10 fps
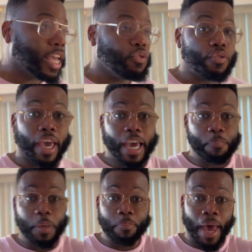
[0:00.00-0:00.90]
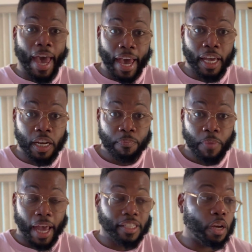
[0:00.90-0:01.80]
you can't be mad
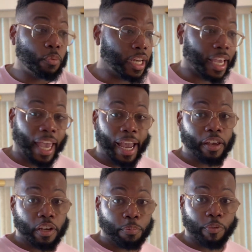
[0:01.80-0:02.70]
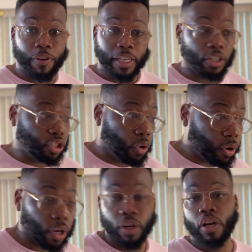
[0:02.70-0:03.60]
at someone that can't perfect the
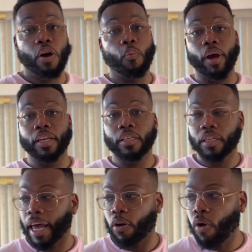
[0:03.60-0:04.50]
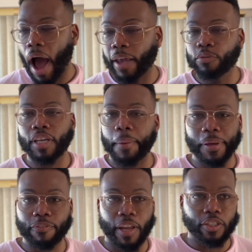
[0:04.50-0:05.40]
Joker when like how do you top
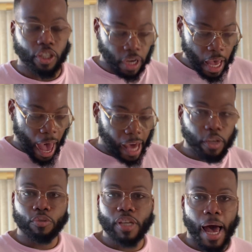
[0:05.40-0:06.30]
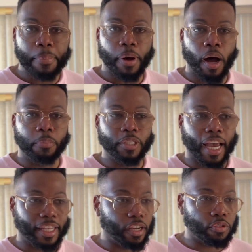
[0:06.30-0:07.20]
Heath Ledger? How do you top
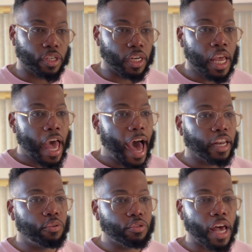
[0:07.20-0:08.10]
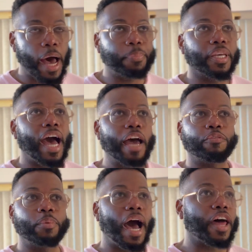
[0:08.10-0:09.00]
Jack Nicholson? How do you top the guy
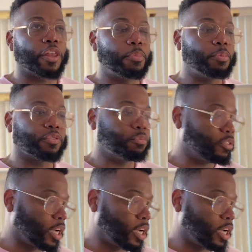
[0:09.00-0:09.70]
from Gotham? He's from